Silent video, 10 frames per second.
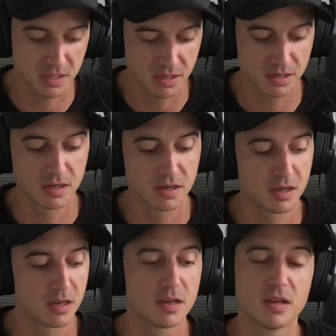
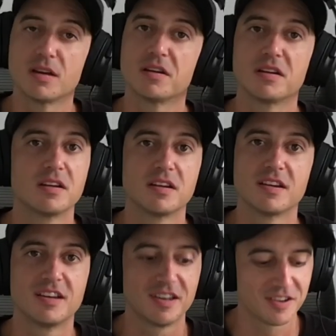
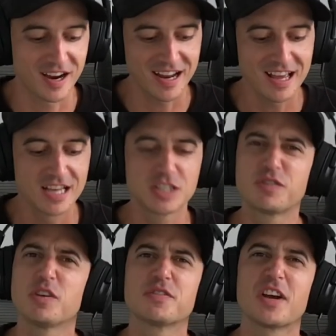right? It
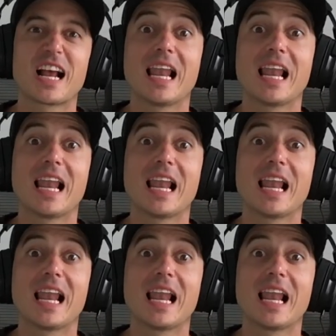just feels very